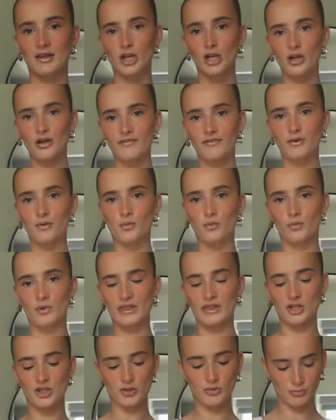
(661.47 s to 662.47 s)
love
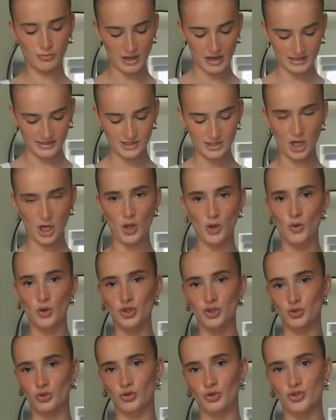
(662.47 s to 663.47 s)
when the jumper has no
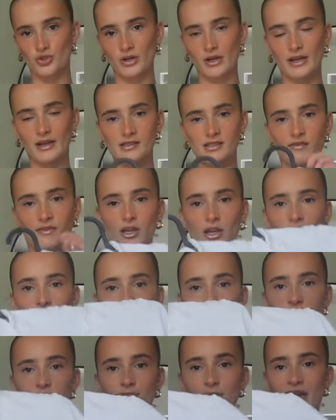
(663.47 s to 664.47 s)
drawstrings. I feel like it
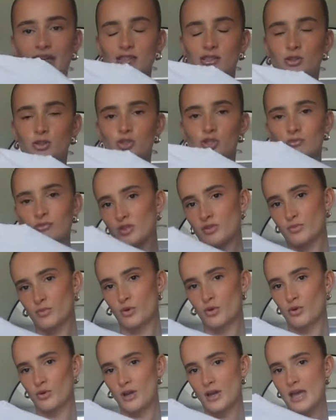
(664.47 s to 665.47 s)
just makes it look so much
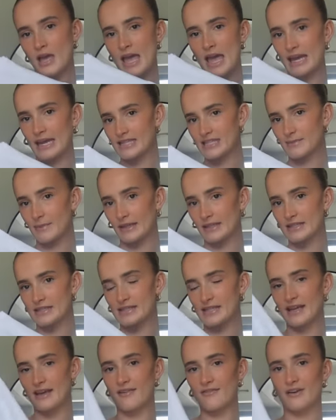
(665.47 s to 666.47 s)
more
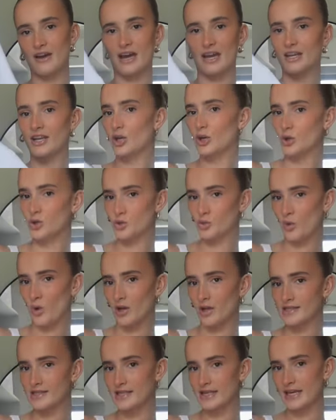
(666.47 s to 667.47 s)
expensive and good
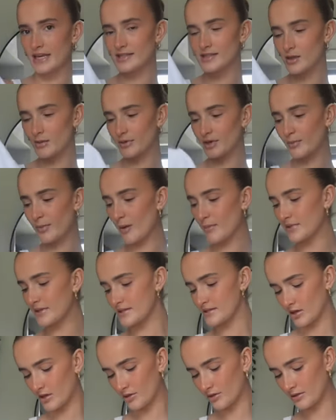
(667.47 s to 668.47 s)
quality. So I'm going to pop
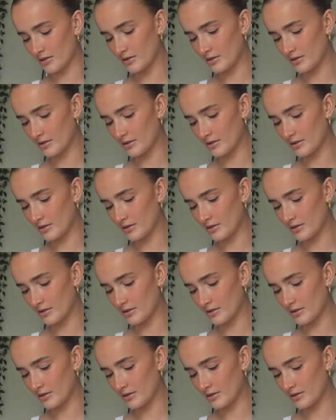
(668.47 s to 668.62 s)
this on.